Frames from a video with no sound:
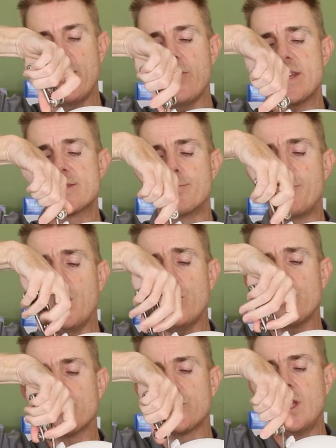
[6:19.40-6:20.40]
this
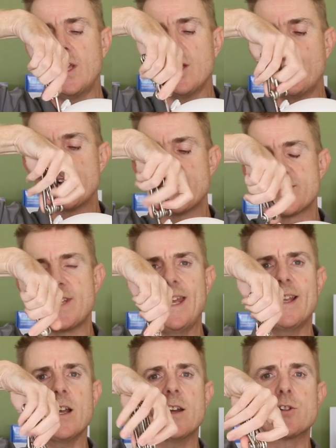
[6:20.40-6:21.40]
bolt, which is
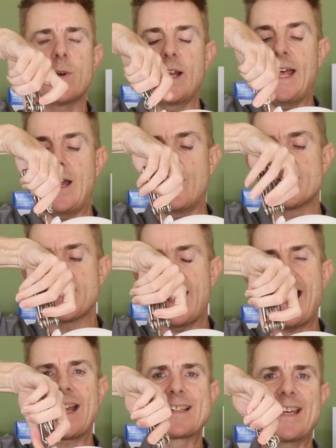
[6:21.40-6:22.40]
then going to allow us
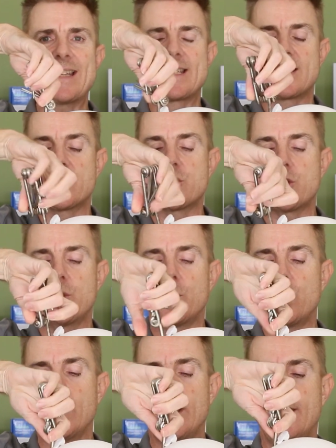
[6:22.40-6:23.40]
access
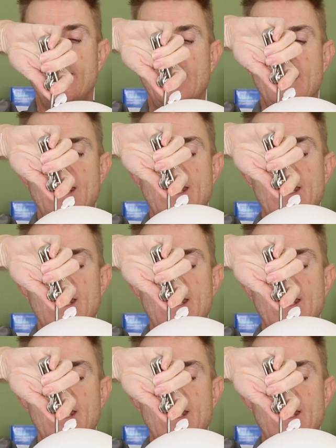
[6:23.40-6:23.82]
to the